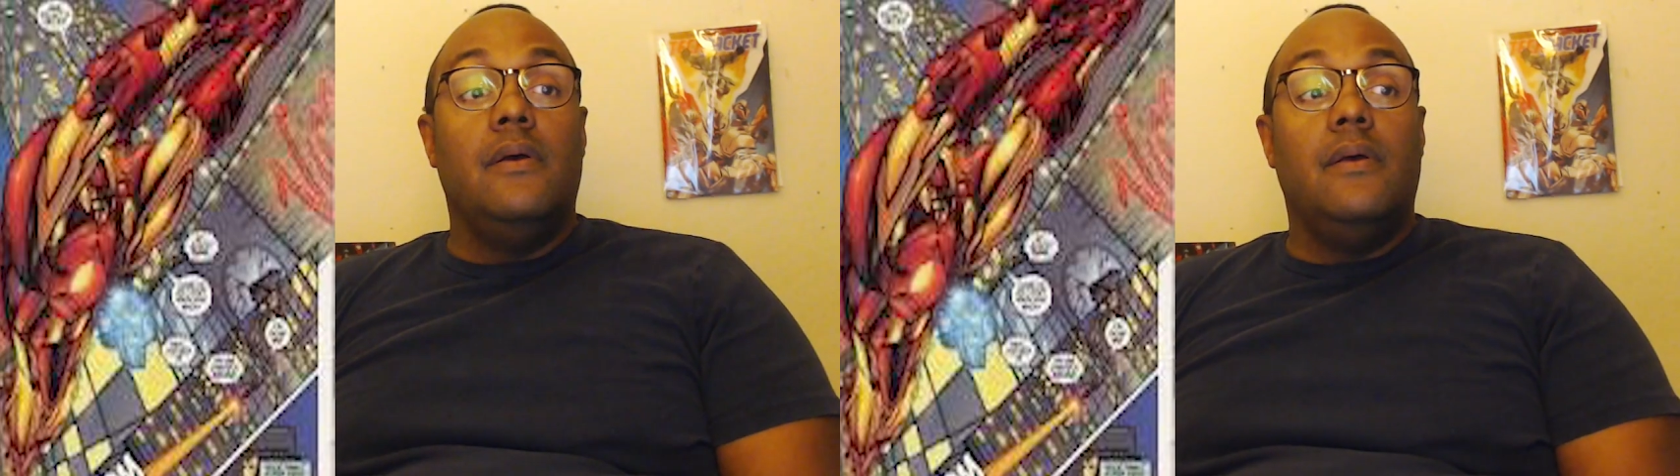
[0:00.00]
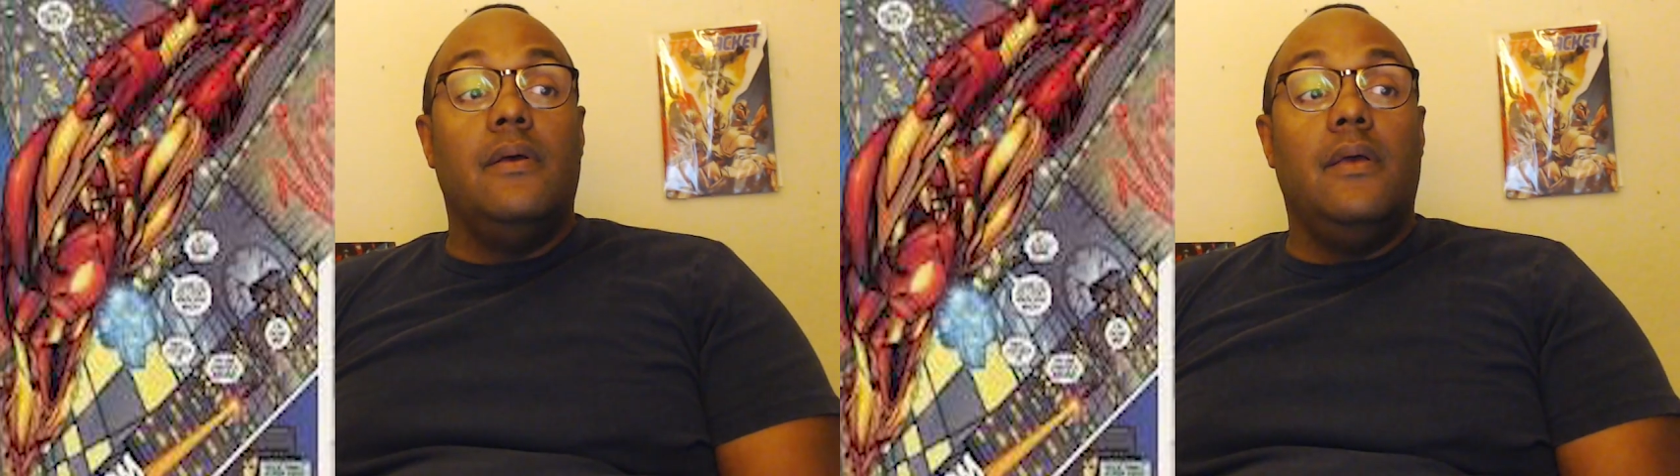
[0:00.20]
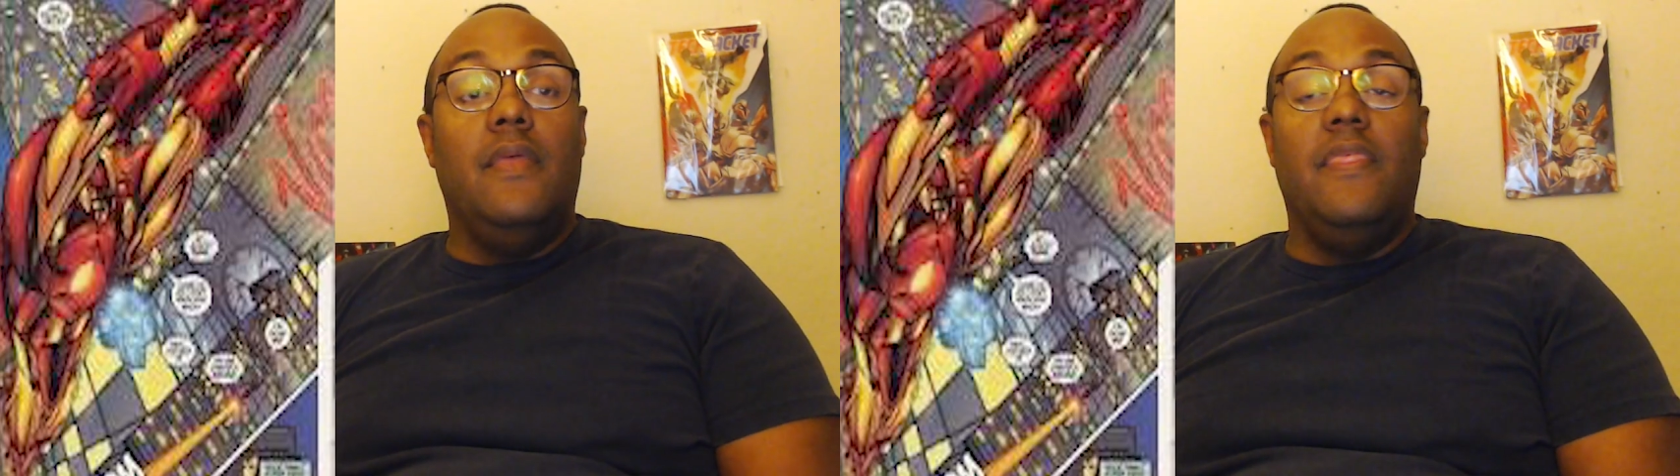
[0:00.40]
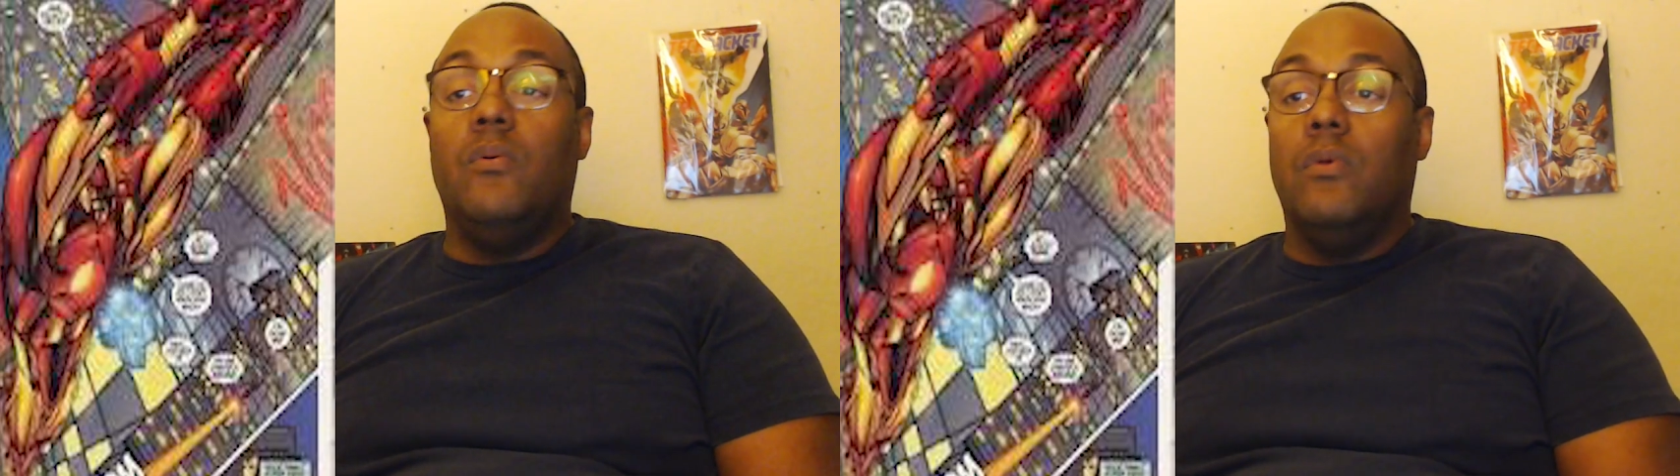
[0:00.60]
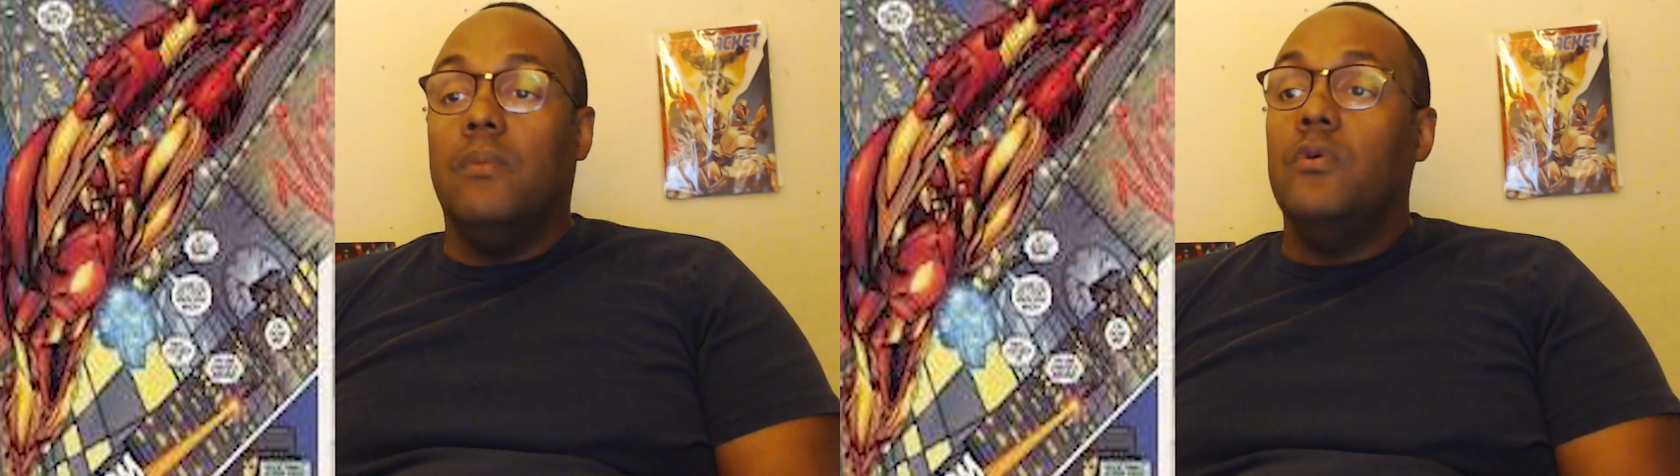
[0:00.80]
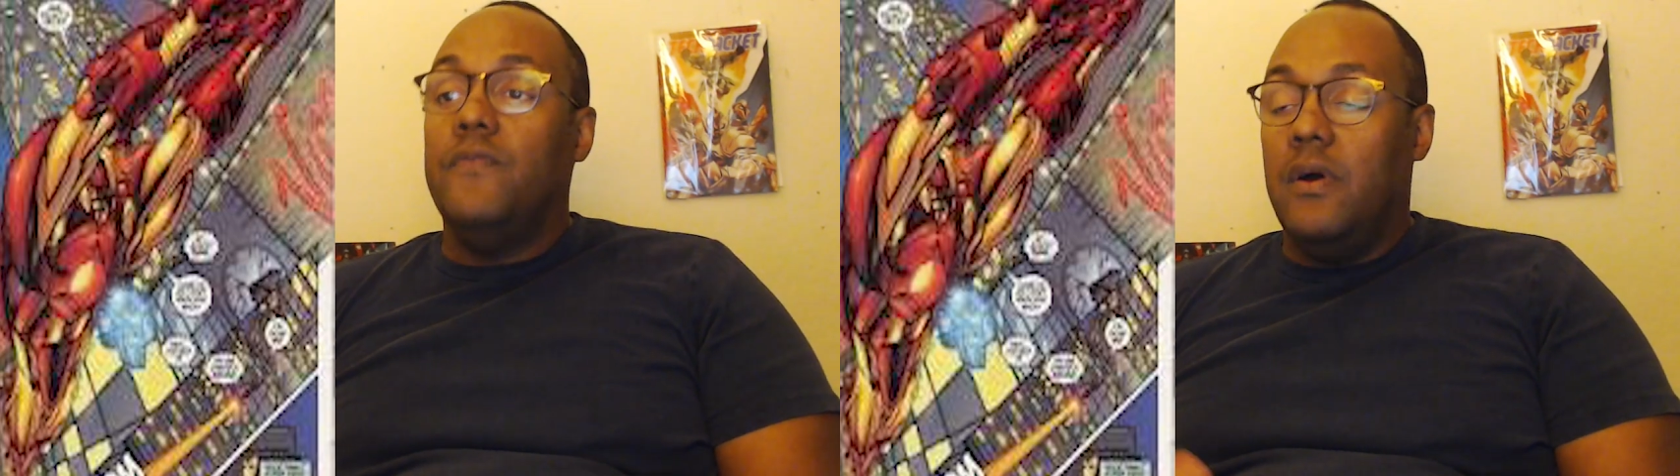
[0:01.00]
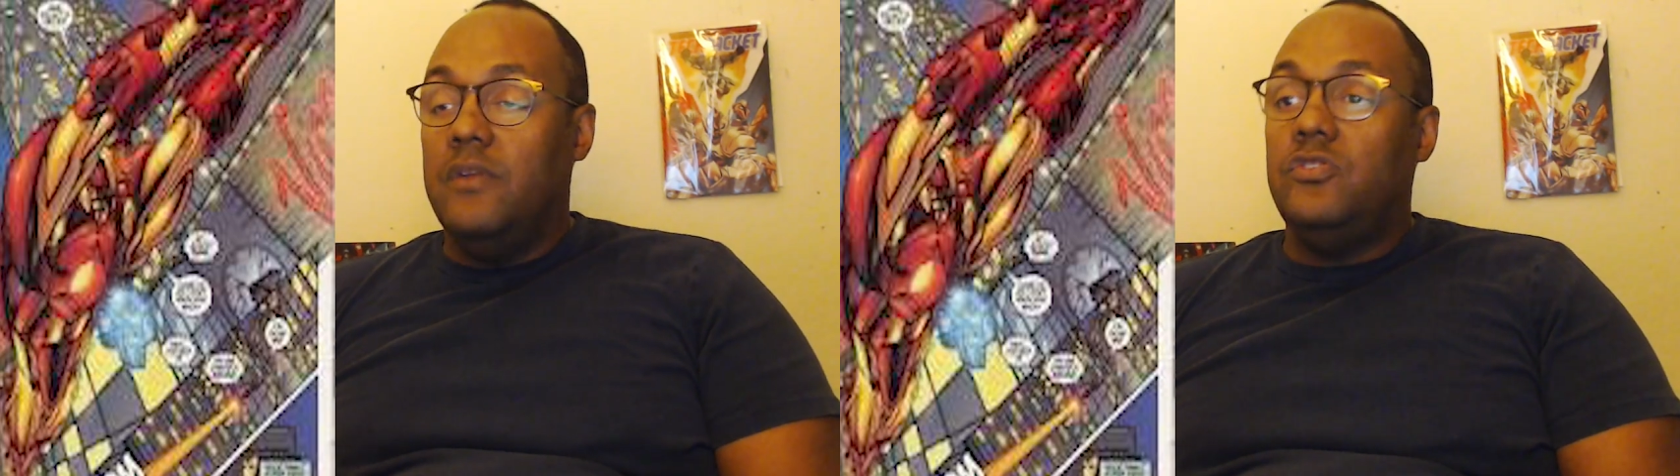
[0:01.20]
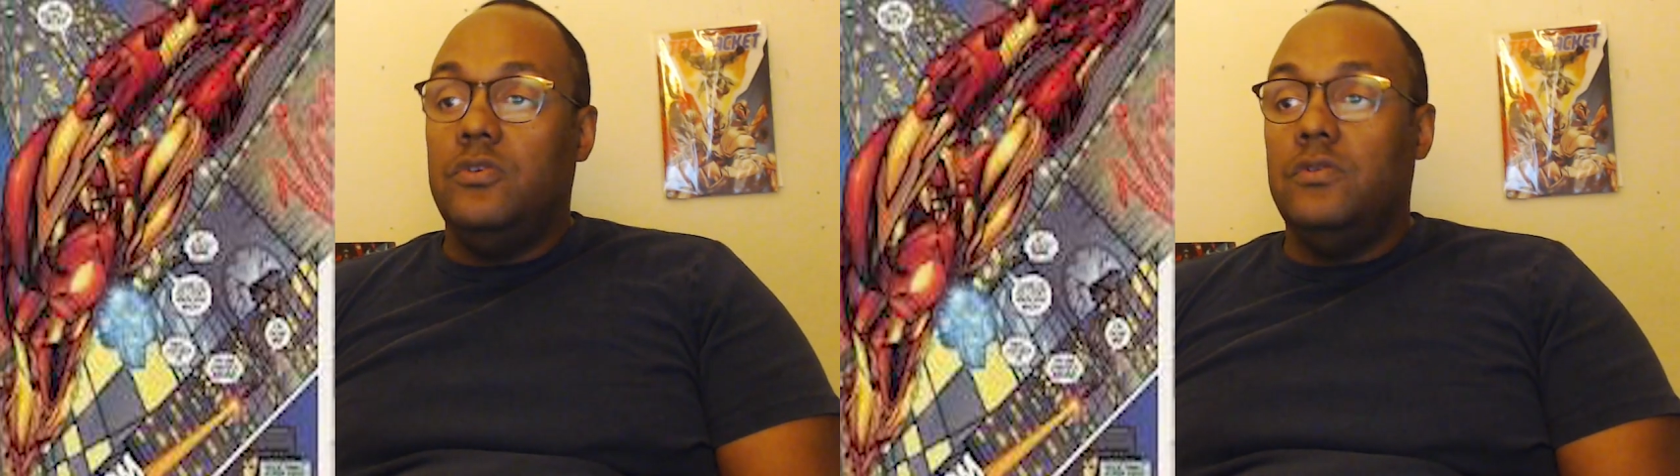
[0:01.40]
And then we'll move on
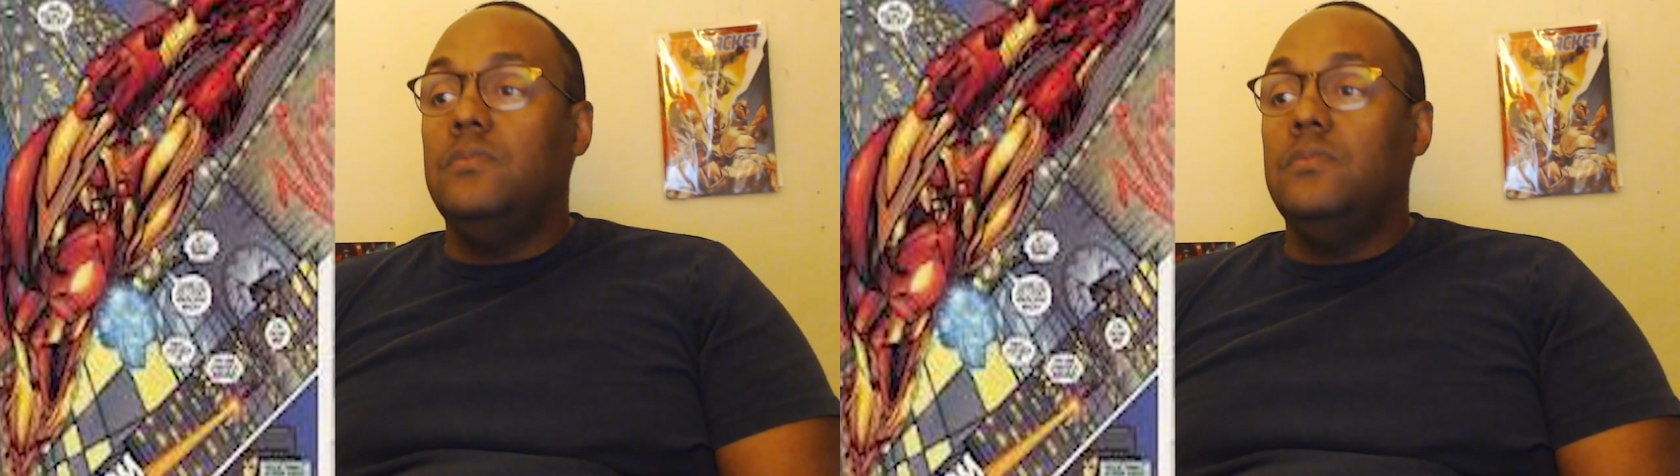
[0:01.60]
to